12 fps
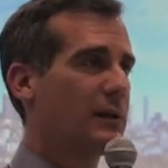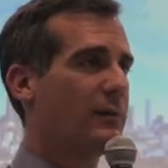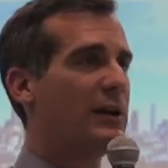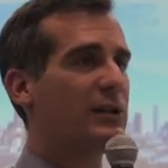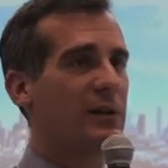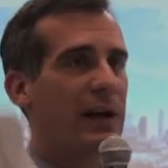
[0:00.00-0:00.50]

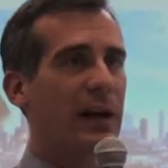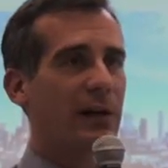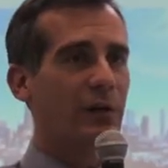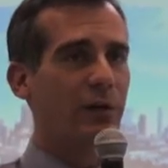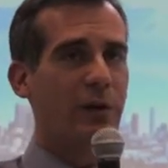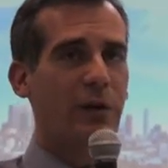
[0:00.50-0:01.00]
raise your
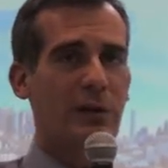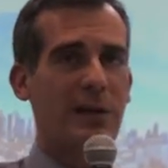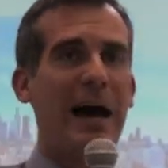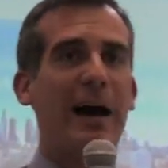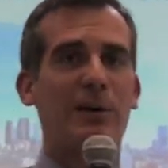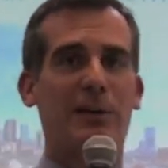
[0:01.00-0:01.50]
hand. Who feels
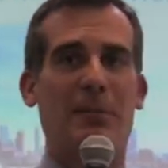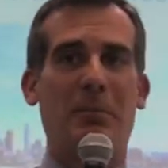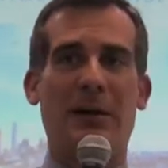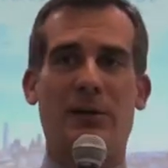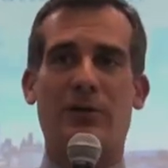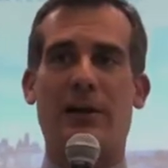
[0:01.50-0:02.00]
the housing
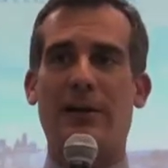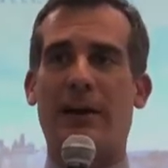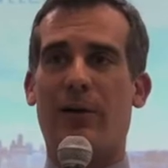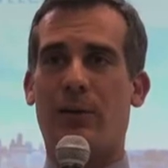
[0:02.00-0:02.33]
pinch right now?